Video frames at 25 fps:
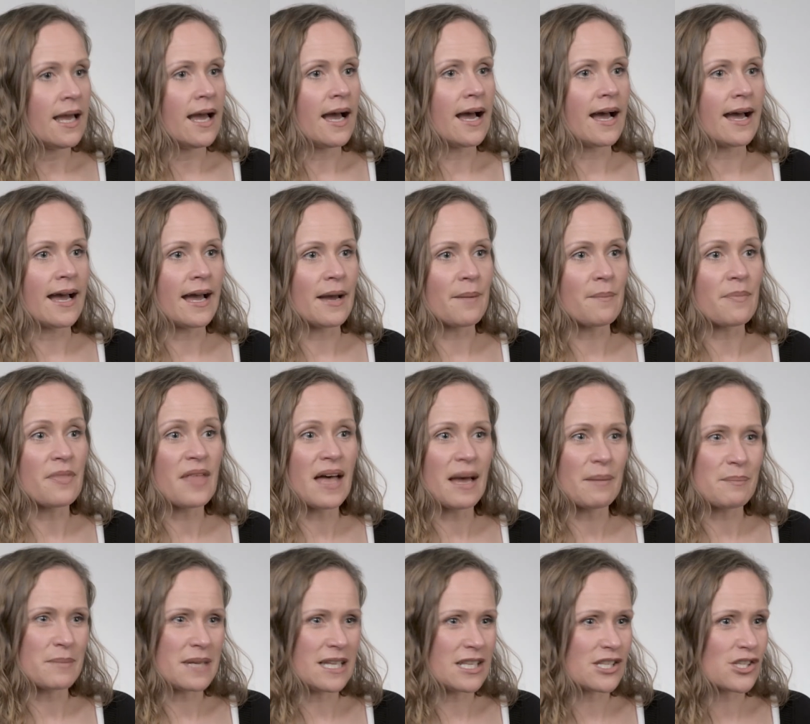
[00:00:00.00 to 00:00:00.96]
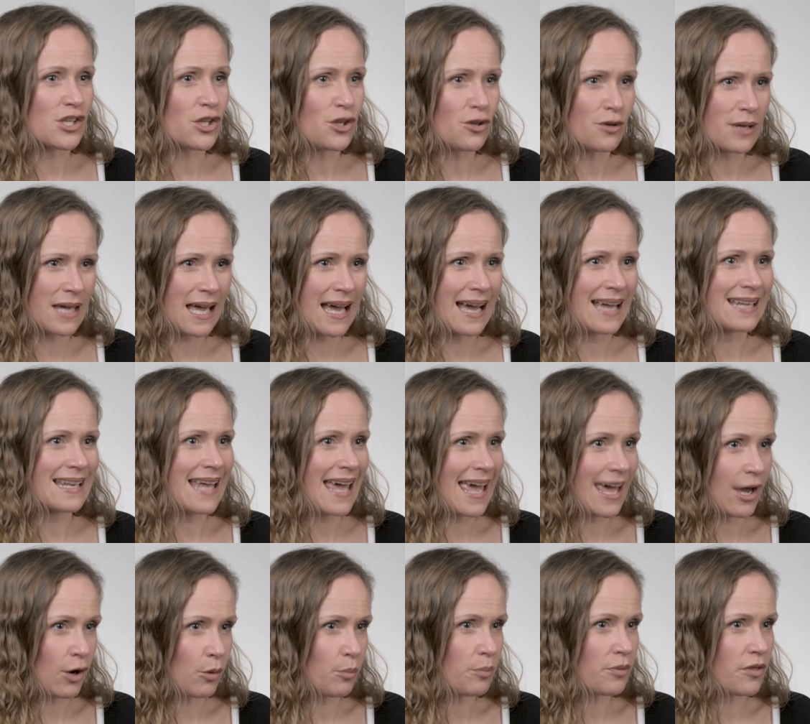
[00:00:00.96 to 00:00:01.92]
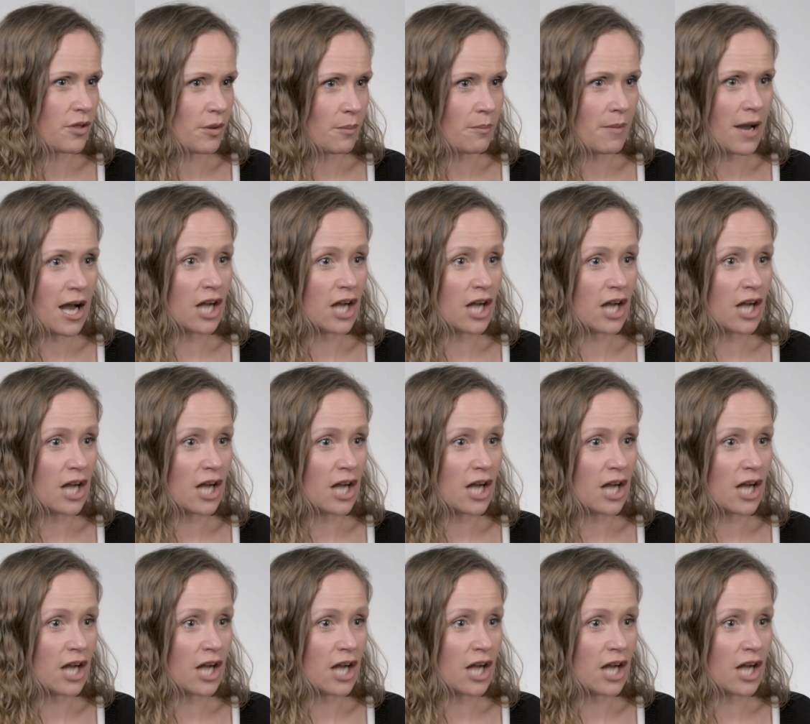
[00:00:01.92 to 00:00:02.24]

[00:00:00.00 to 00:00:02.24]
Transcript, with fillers: That means that you can help them